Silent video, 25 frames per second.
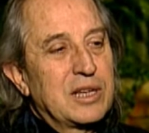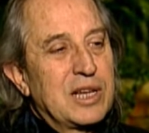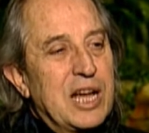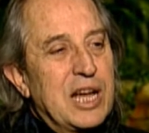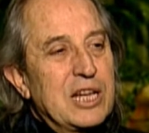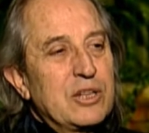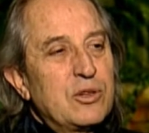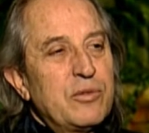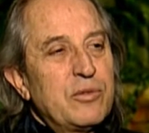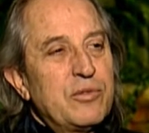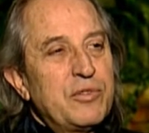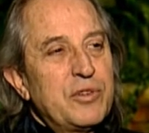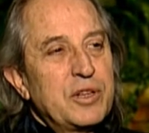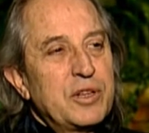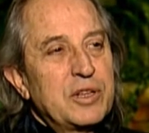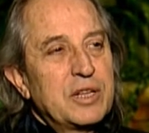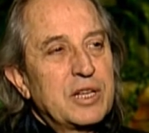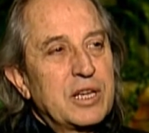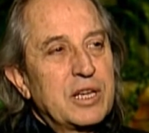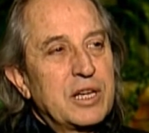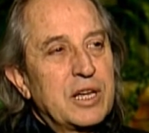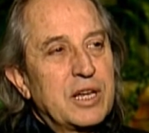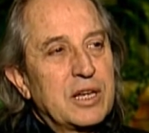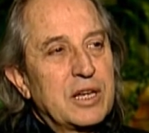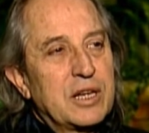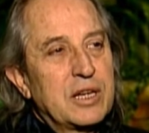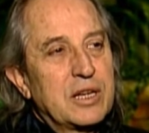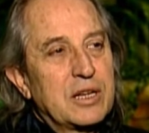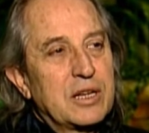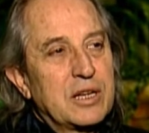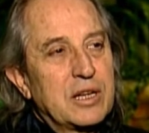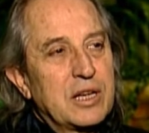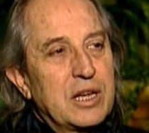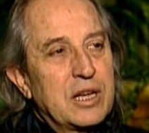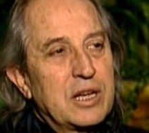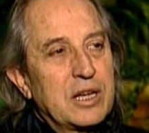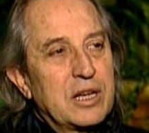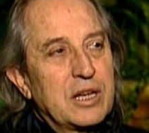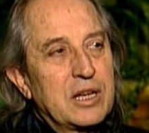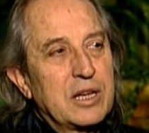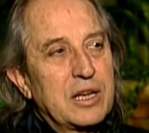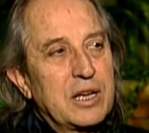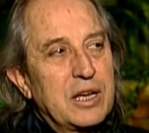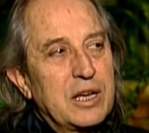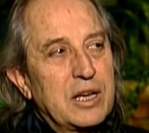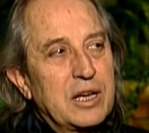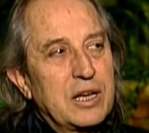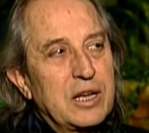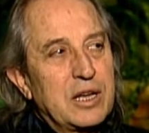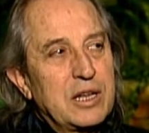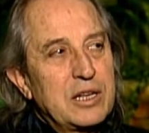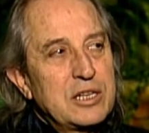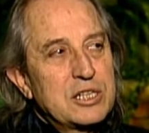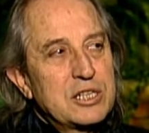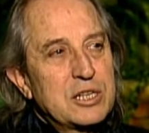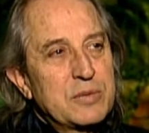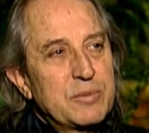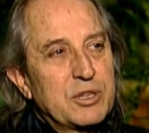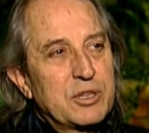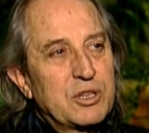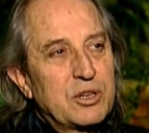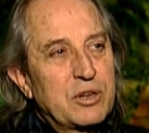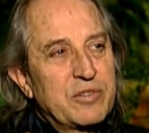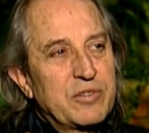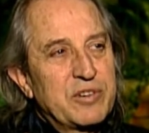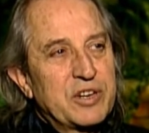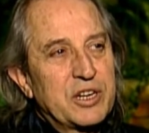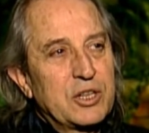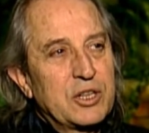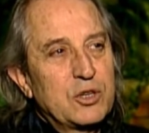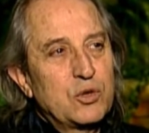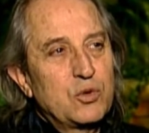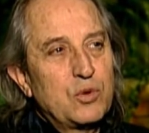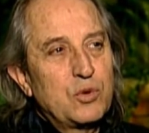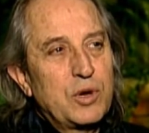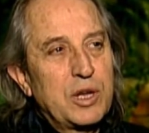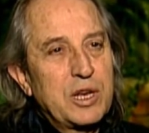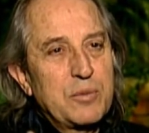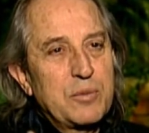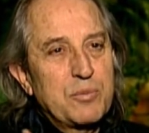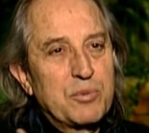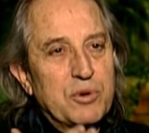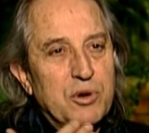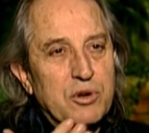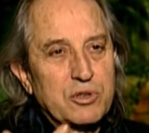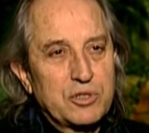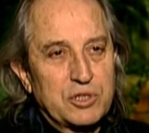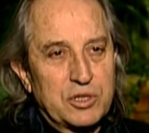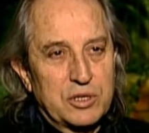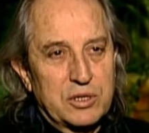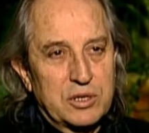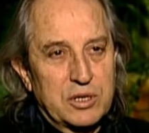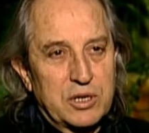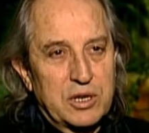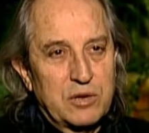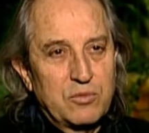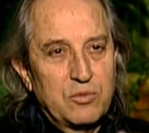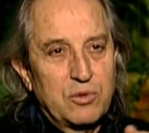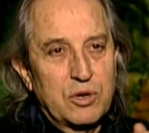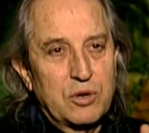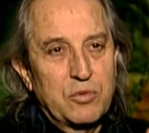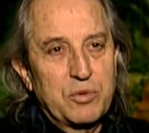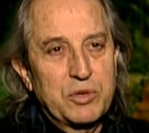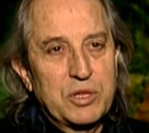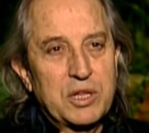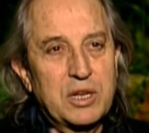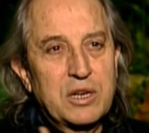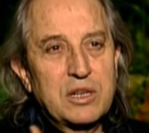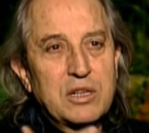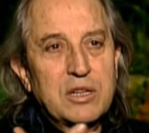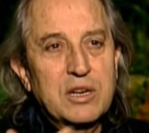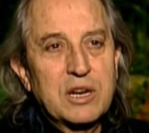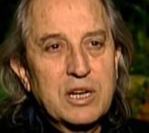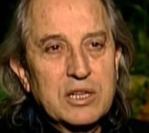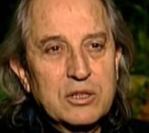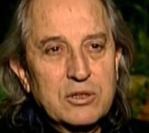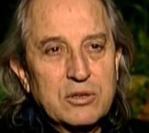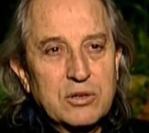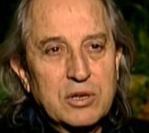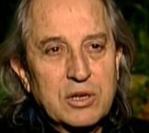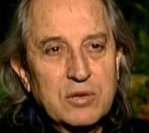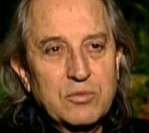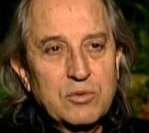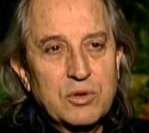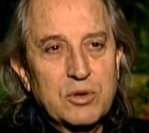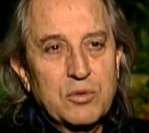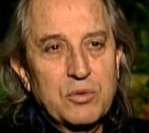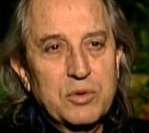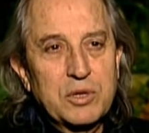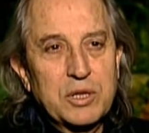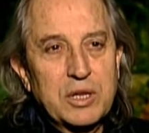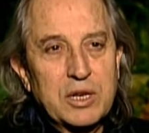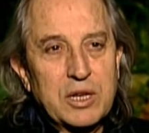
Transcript: I don't think that any cinematographer can do any project, can work with any director, can work with